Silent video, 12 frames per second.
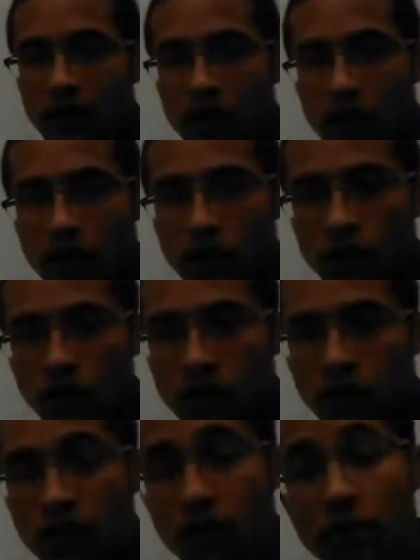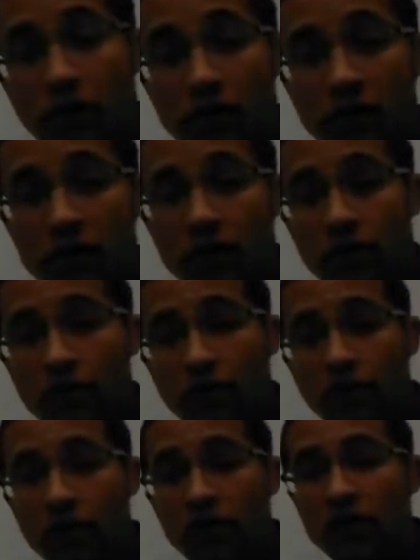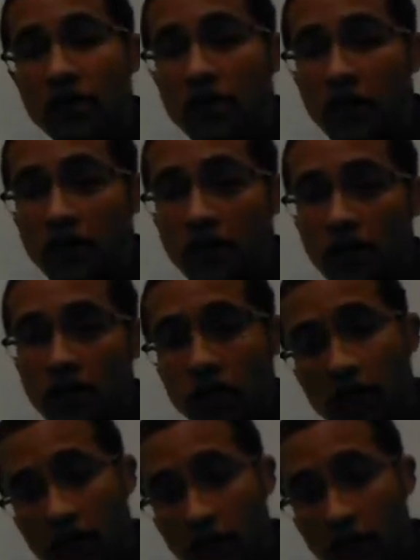Hello, this is Mr. Bryant with a lovely solving quadratic